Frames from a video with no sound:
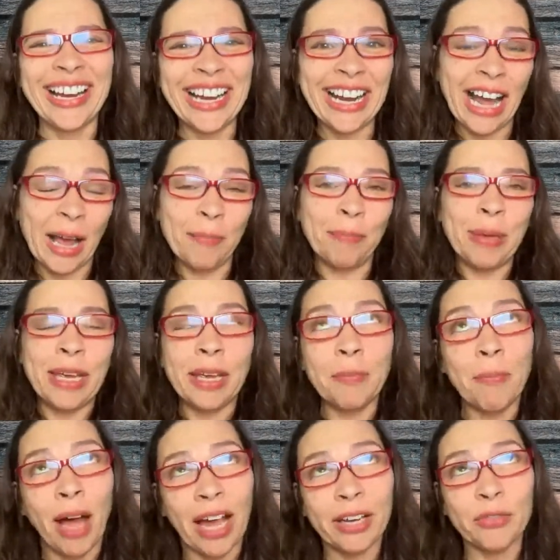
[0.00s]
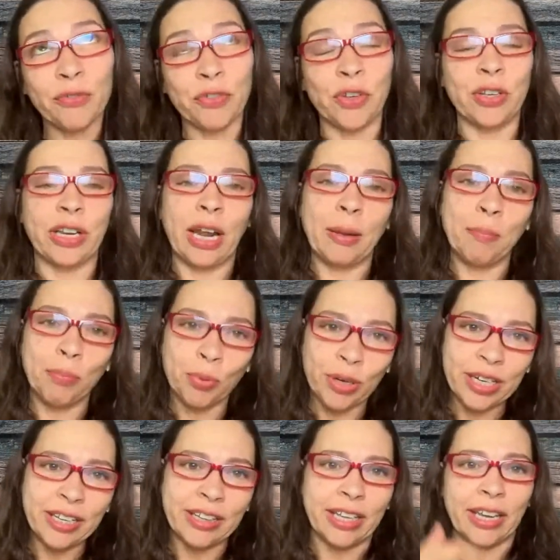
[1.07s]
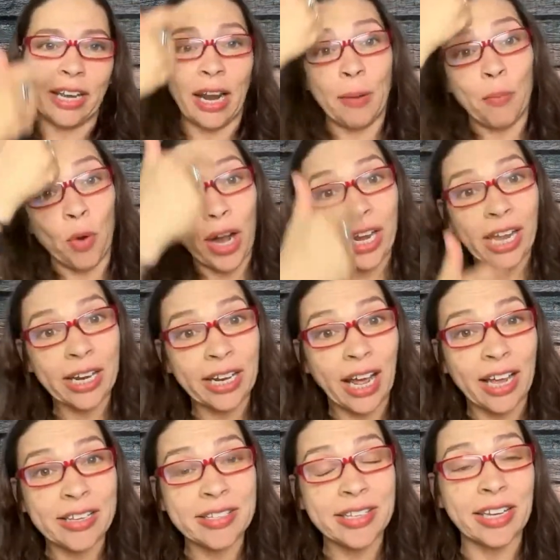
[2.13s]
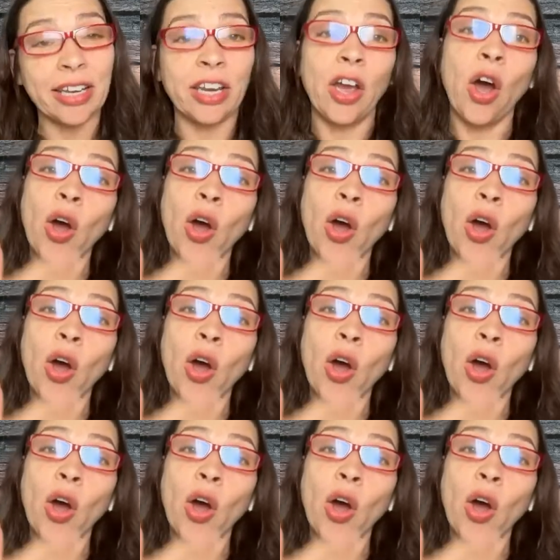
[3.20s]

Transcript: And I'm being mindful and I'm breathing and I'm recognizing,